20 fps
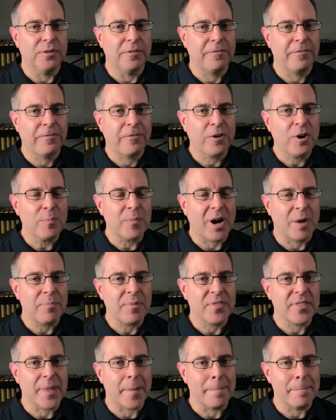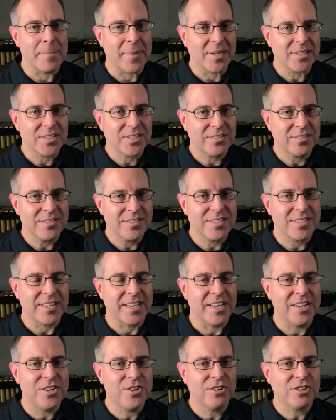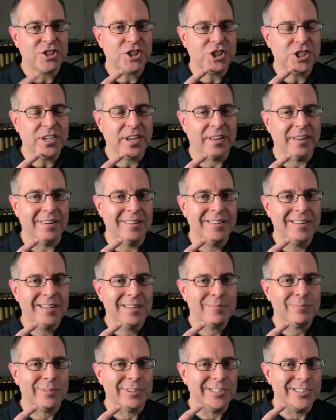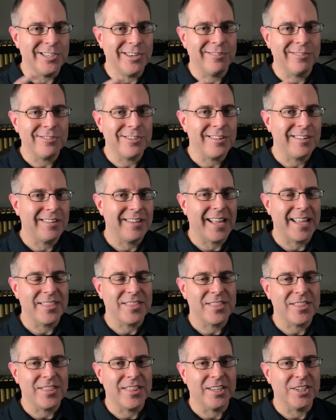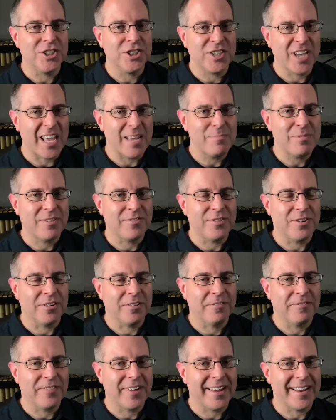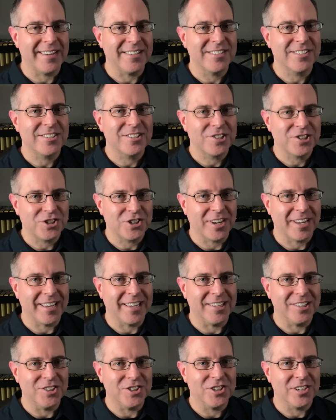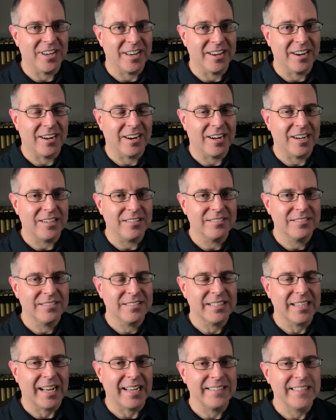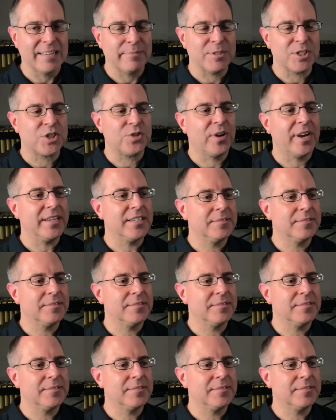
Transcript: firm up the muscles in your chin, but don't let the shape of your face change at all. I'll demonstrate.